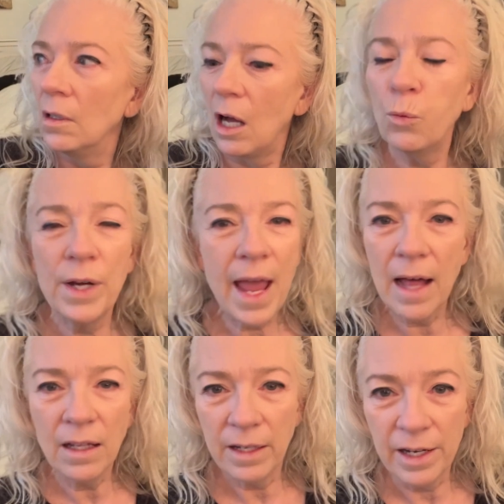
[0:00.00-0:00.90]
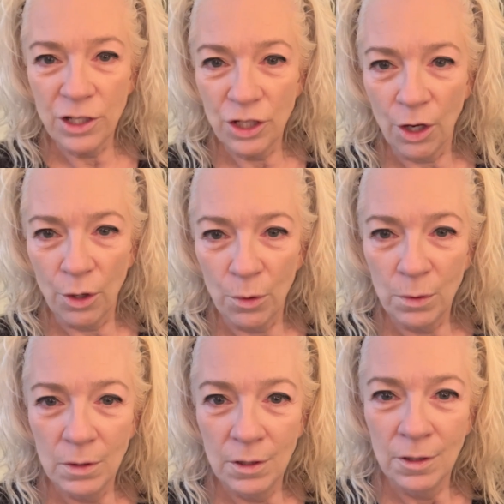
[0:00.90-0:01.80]
a reality show.
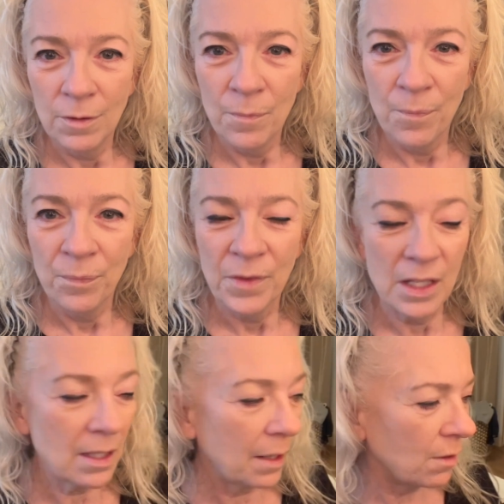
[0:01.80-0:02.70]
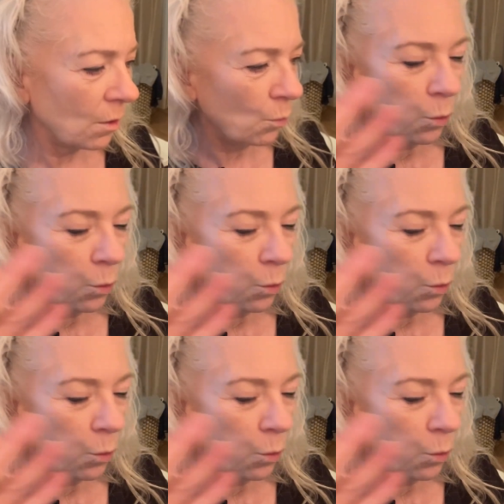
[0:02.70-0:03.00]
It's like